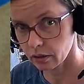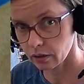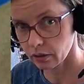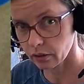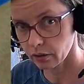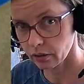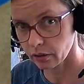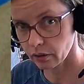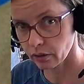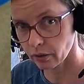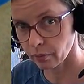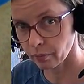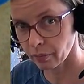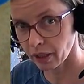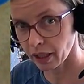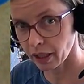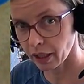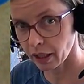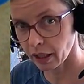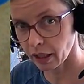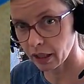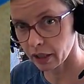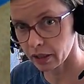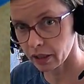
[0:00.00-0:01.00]
So I'm
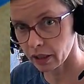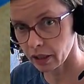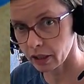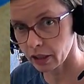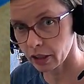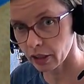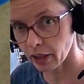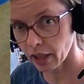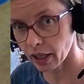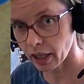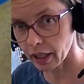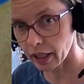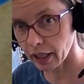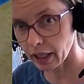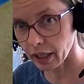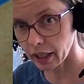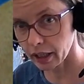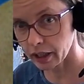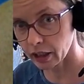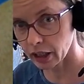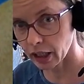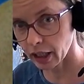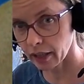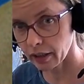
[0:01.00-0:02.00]
making it touch that
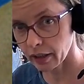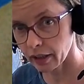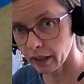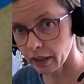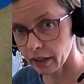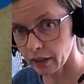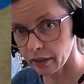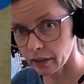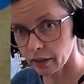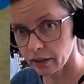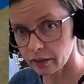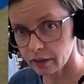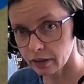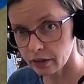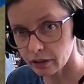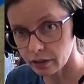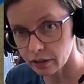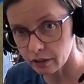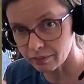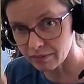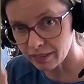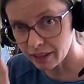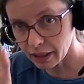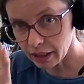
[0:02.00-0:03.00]
edge, and then there's
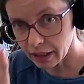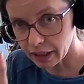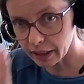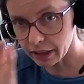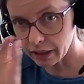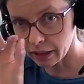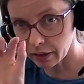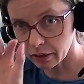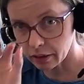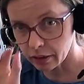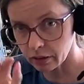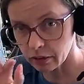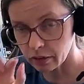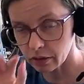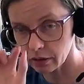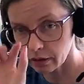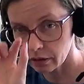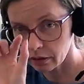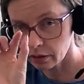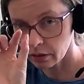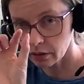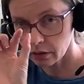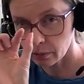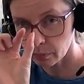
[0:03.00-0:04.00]
some little
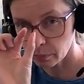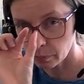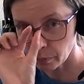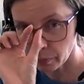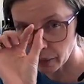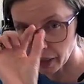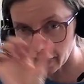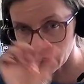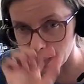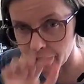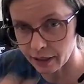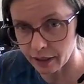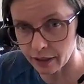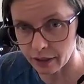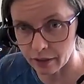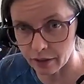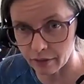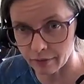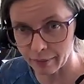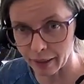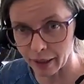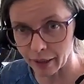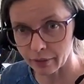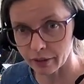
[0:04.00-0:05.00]
pieces
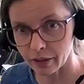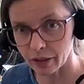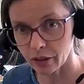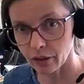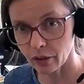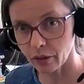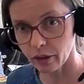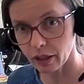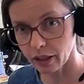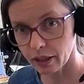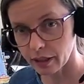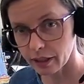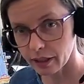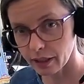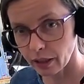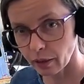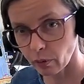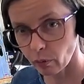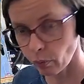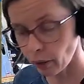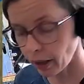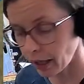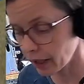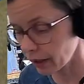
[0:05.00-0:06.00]
of mountain you can see
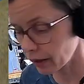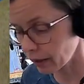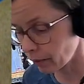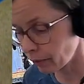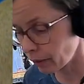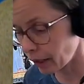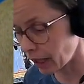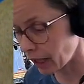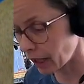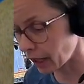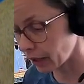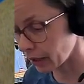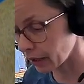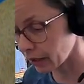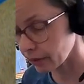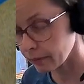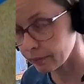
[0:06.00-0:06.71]
way in the back.